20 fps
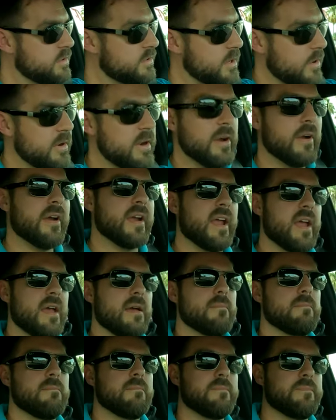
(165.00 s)
So here I
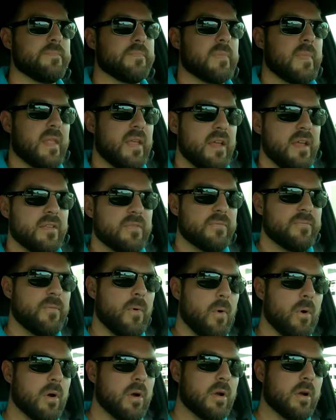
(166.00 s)
am. It's
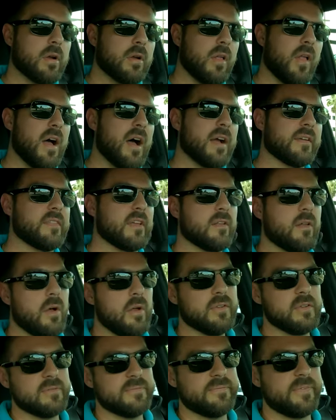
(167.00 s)
4 o'clock. They
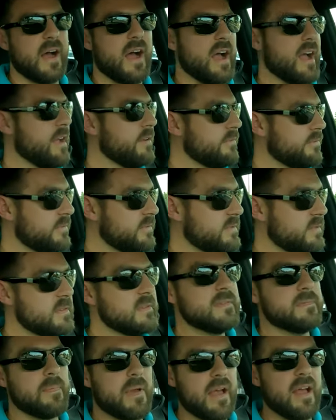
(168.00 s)
close at 5.
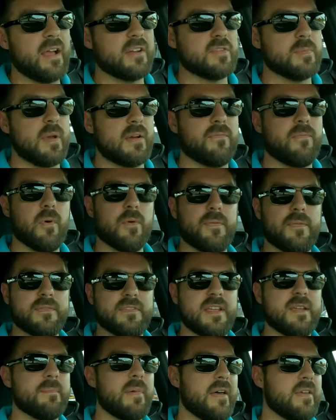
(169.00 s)
About, actually about
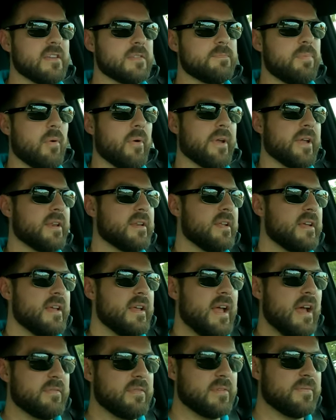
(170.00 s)
4.15 by this point.
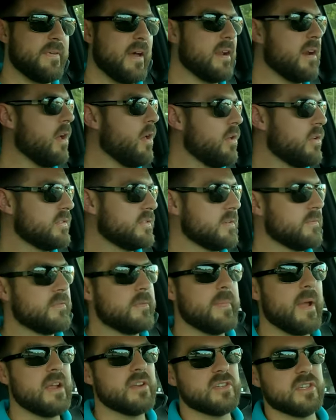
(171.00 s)
Like they found all this
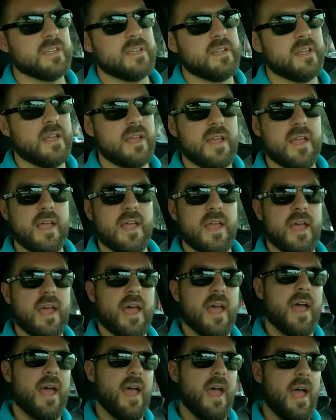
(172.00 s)
information.
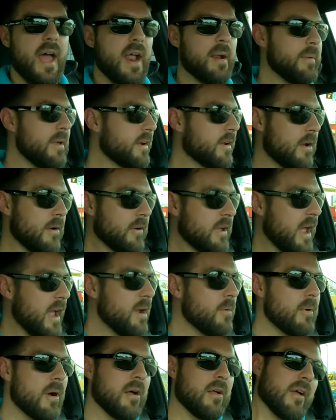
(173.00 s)
And I'm like, okay,
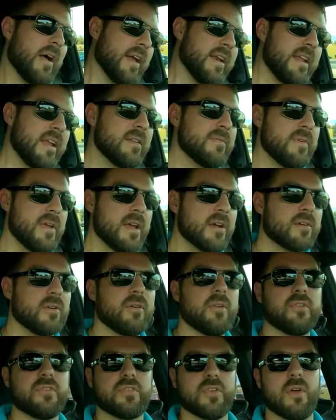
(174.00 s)
well, I need a
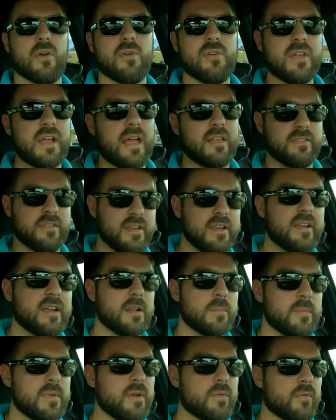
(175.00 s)
vehicle, so you guys need to
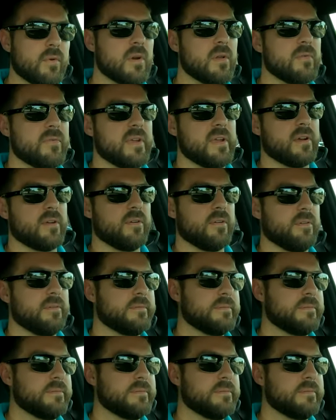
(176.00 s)
give me a rental vehicle